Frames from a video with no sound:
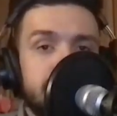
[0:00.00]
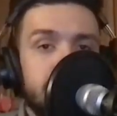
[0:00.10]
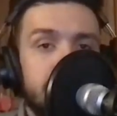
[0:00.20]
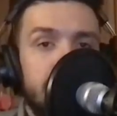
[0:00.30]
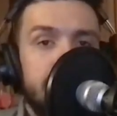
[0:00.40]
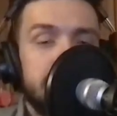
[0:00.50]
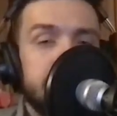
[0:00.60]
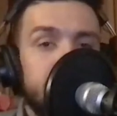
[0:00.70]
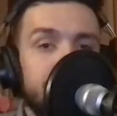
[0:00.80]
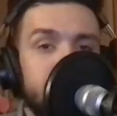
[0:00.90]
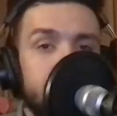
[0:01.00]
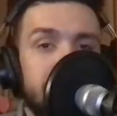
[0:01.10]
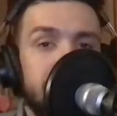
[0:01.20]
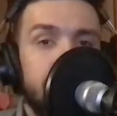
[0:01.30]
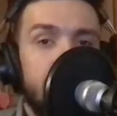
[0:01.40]
The Timberwolves don't
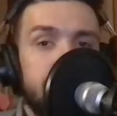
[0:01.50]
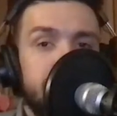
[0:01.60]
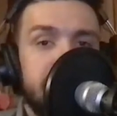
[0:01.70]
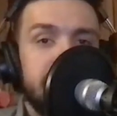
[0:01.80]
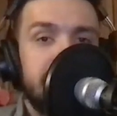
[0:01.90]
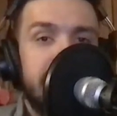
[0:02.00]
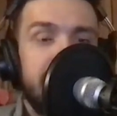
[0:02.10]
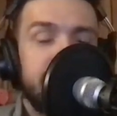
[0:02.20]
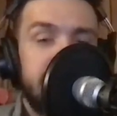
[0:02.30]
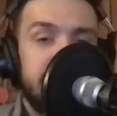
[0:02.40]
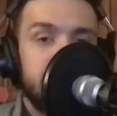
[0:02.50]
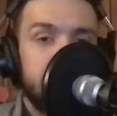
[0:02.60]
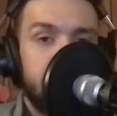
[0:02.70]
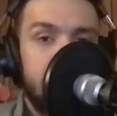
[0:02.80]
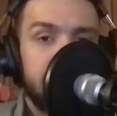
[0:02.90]
need a guard because they have D'Angelo
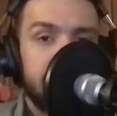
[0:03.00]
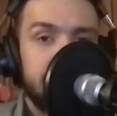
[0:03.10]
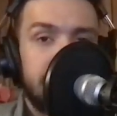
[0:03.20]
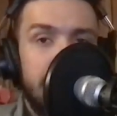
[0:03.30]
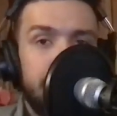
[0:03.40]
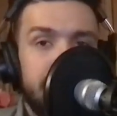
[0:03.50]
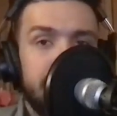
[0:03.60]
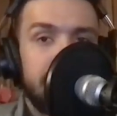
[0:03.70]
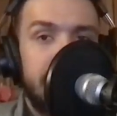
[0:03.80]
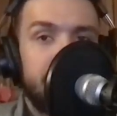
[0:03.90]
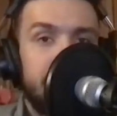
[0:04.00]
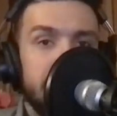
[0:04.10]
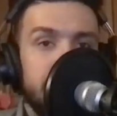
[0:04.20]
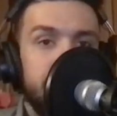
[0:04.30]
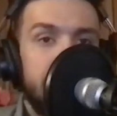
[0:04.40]
Russell. Now I'm hearing a lot about
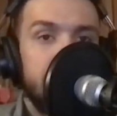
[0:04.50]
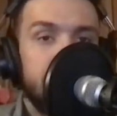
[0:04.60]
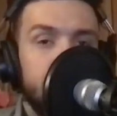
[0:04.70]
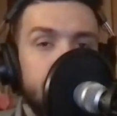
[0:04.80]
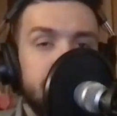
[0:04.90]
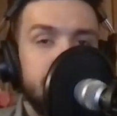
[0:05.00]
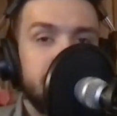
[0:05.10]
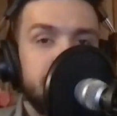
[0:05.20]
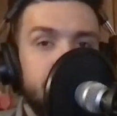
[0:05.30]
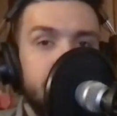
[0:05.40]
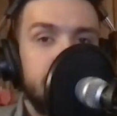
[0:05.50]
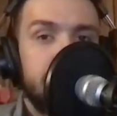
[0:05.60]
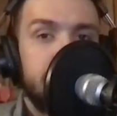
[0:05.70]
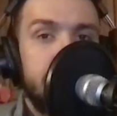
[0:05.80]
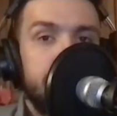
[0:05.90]
LaMelo going to Minnesota,
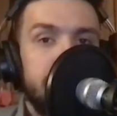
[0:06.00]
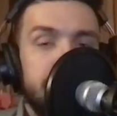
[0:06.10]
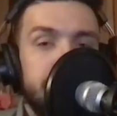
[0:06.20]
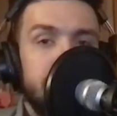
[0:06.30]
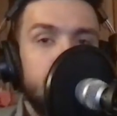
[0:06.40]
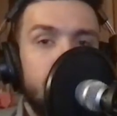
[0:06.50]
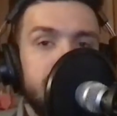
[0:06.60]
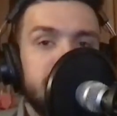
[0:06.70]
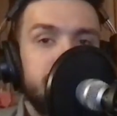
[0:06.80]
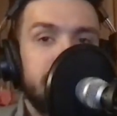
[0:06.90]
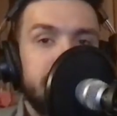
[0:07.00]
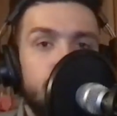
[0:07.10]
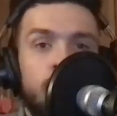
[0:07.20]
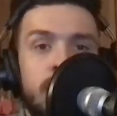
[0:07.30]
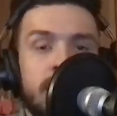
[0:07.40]
but LaMelo wants to play the
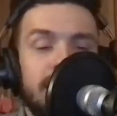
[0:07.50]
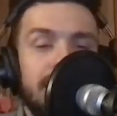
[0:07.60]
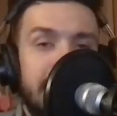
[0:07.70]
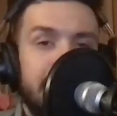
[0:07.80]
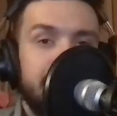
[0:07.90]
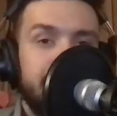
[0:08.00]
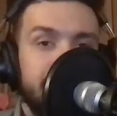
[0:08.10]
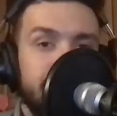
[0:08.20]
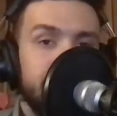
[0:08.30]
one, not the two.